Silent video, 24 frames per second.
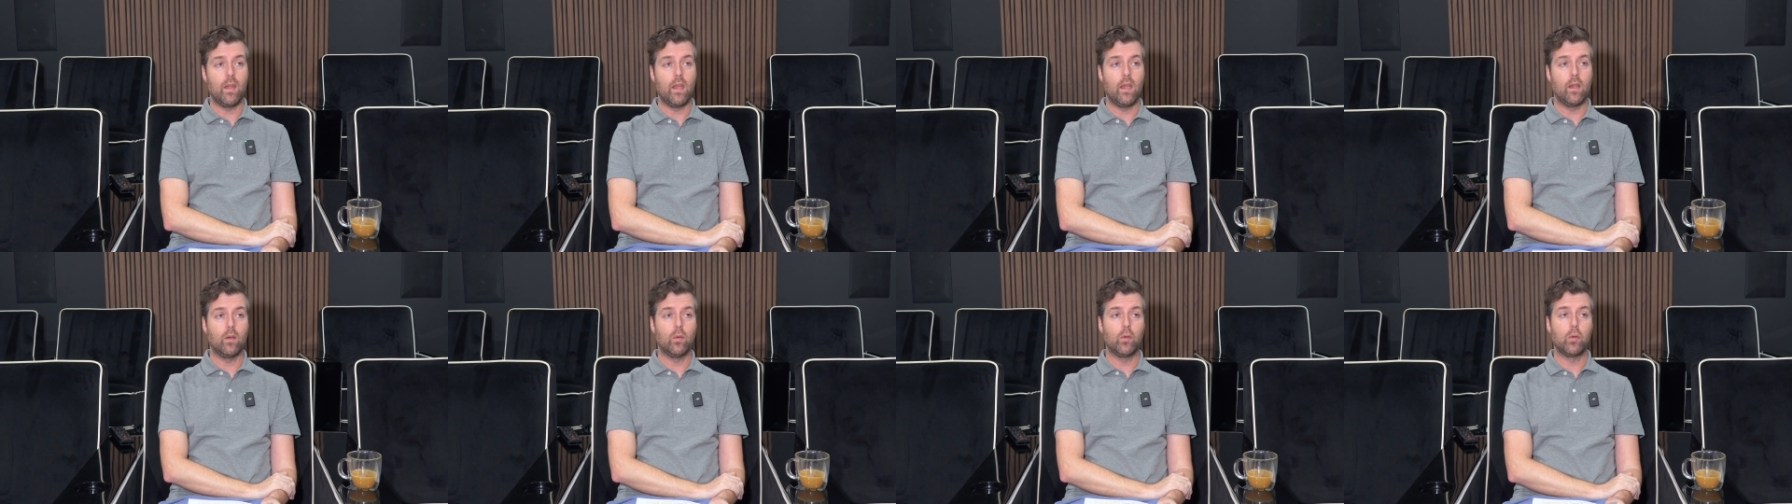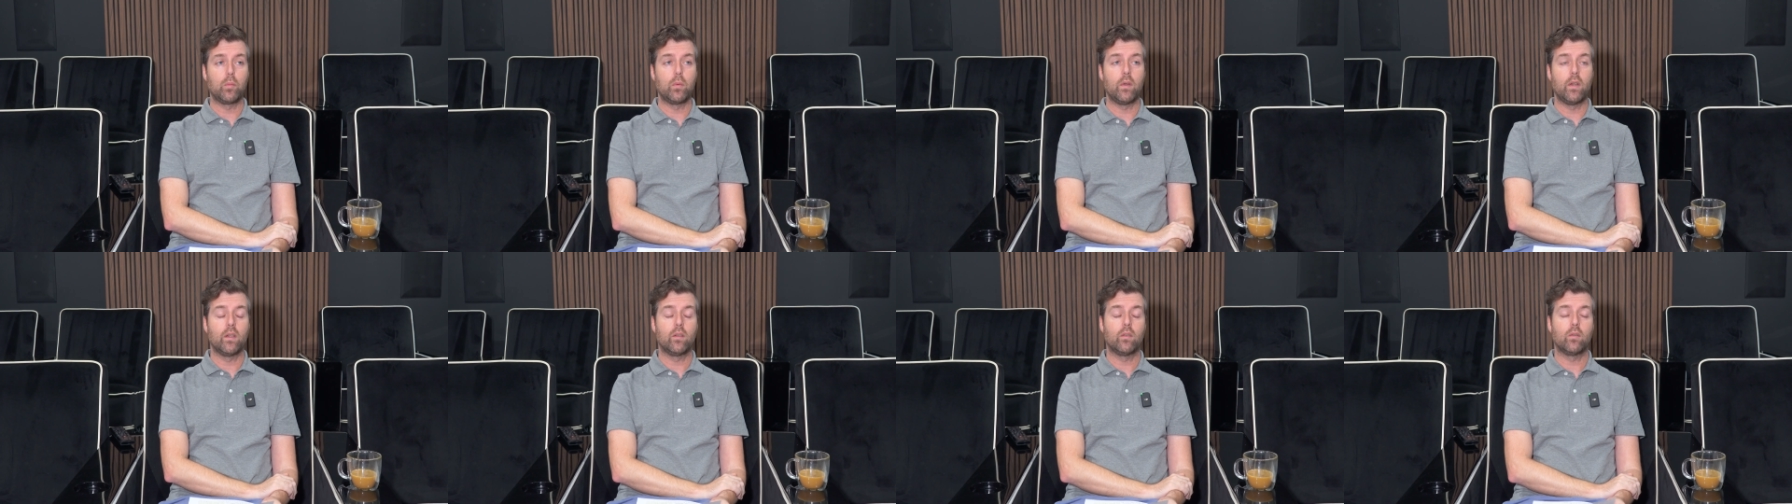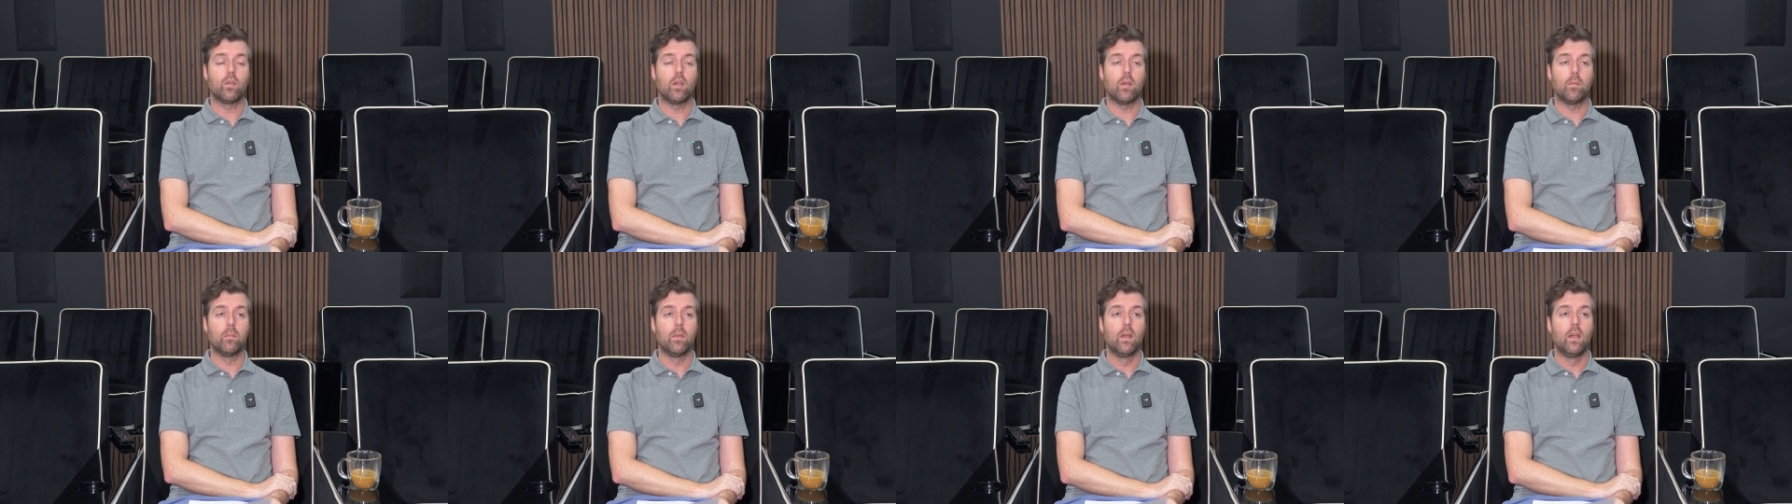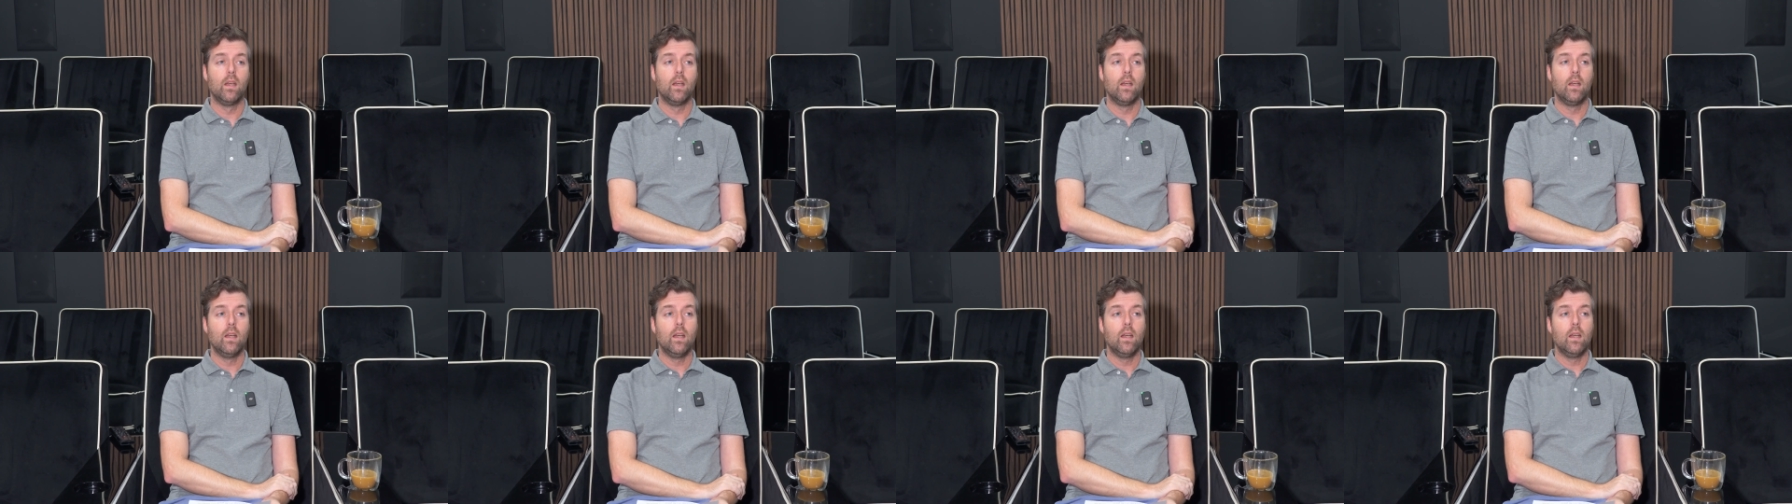The angle was pretty extreme.
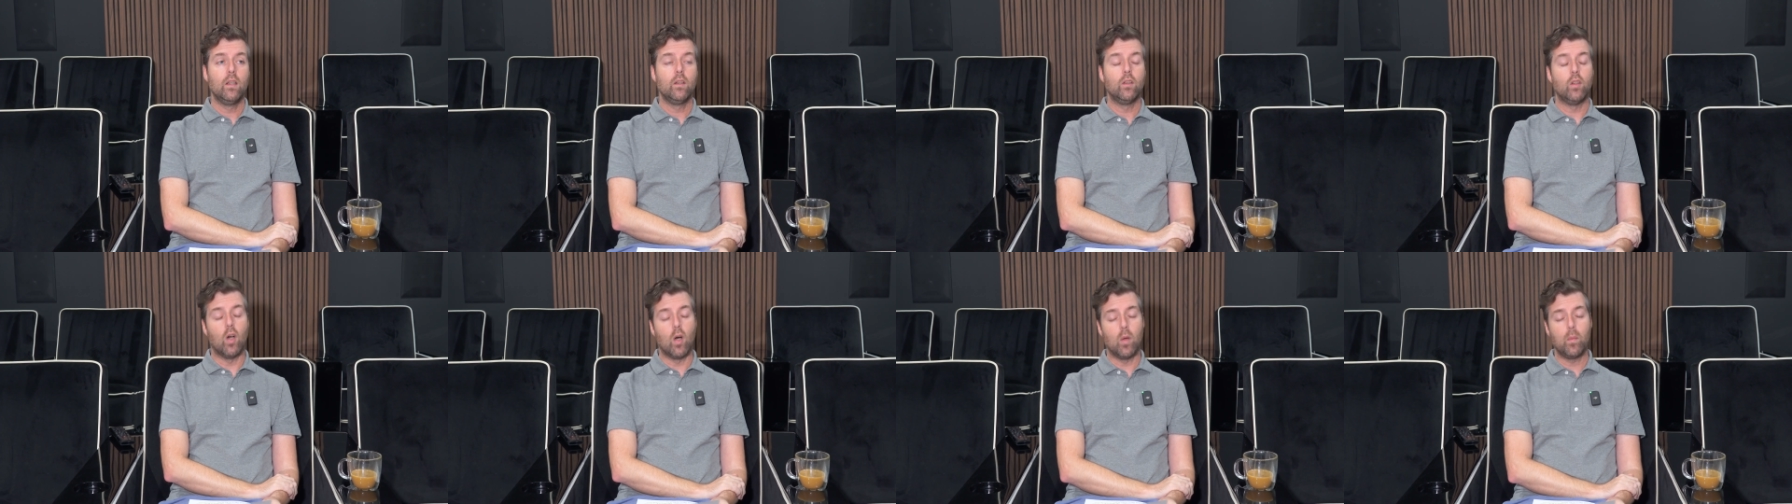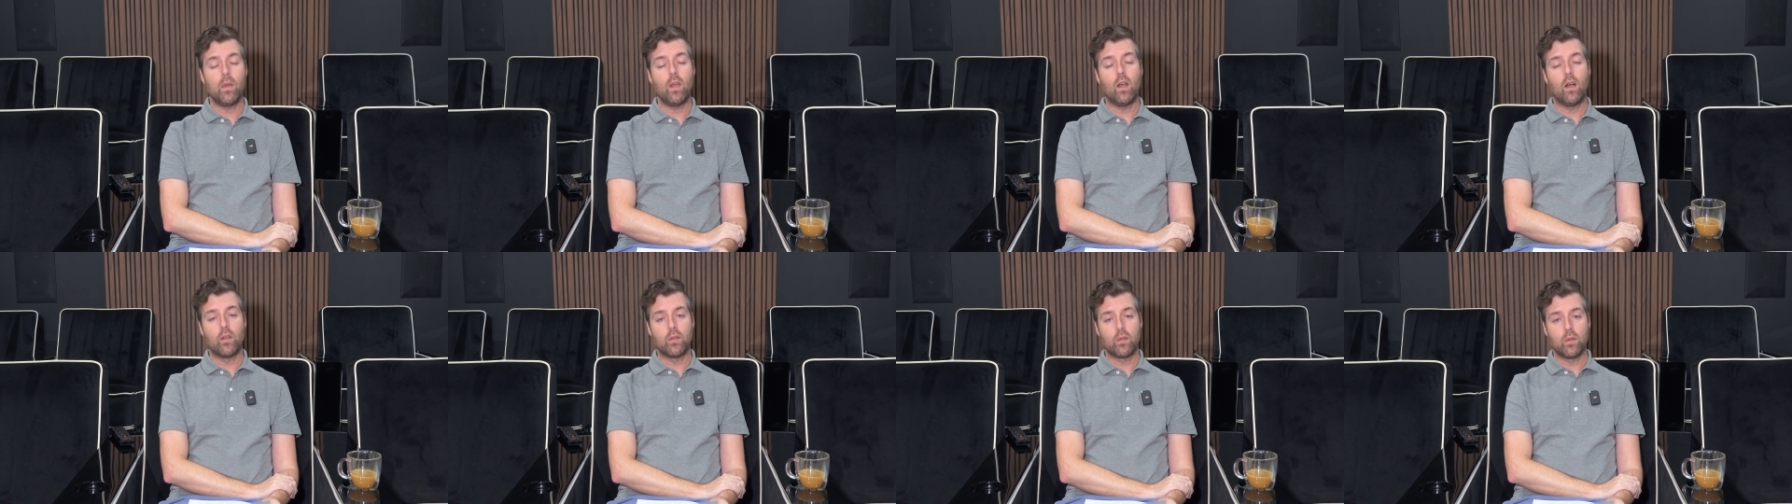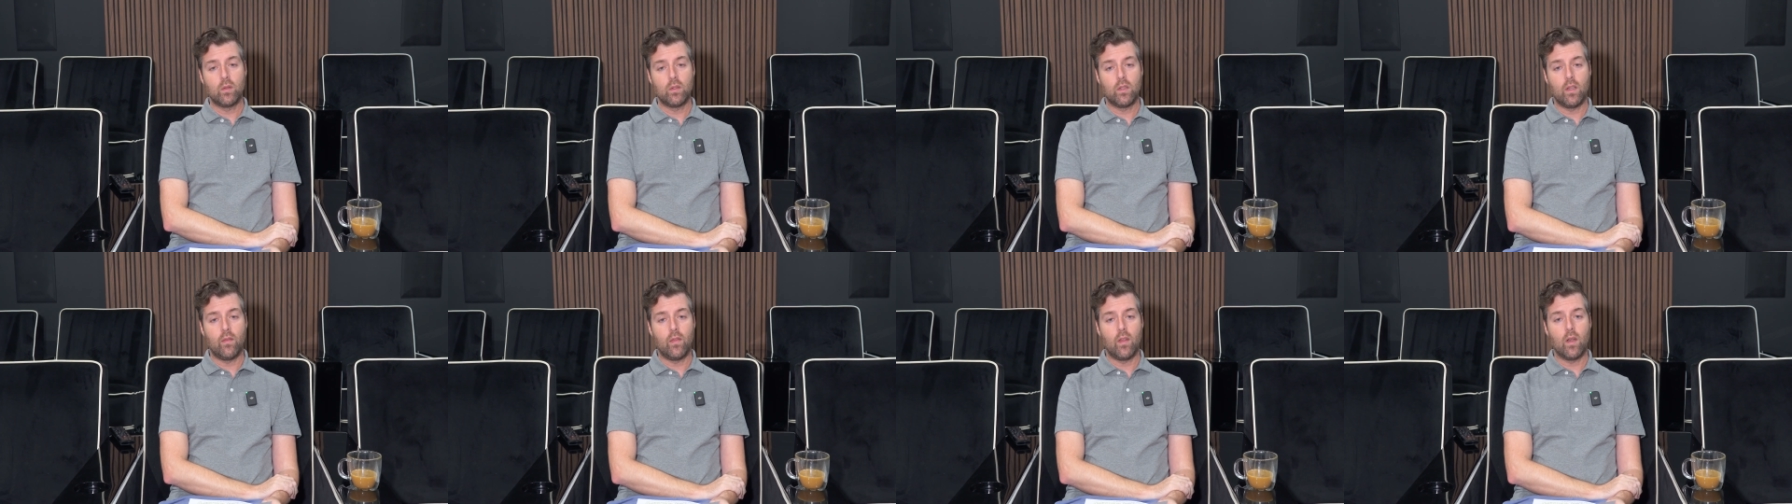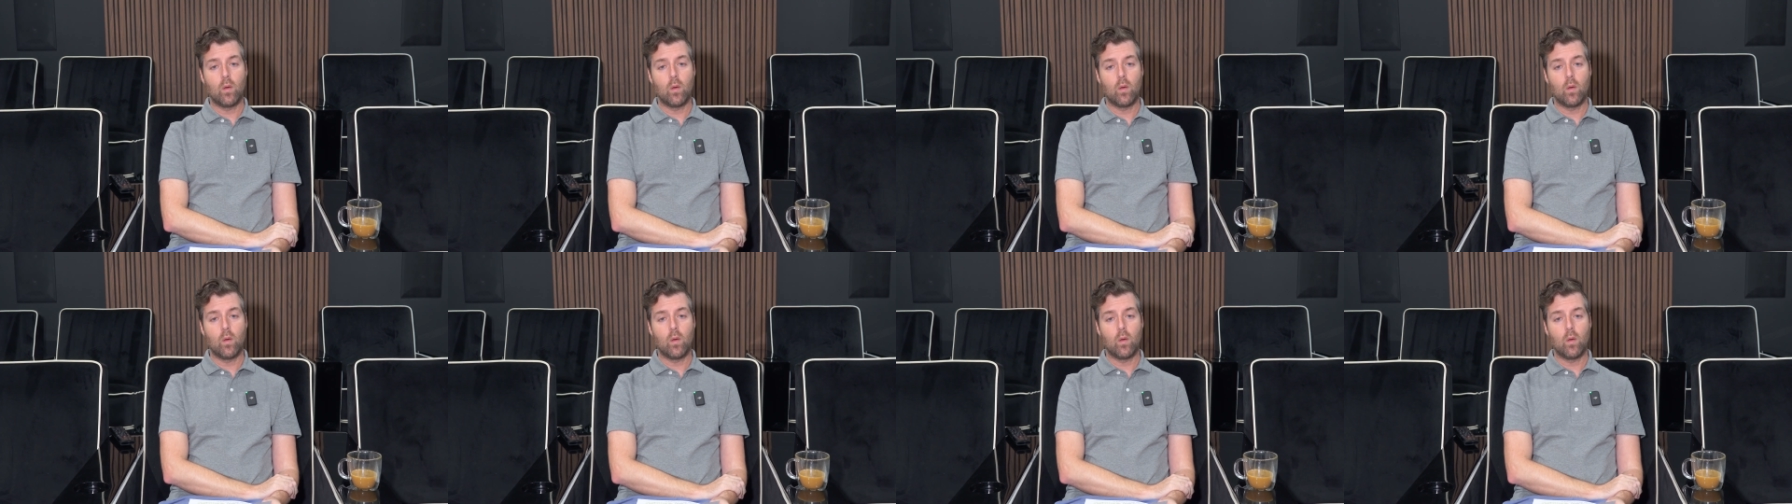Dolby also did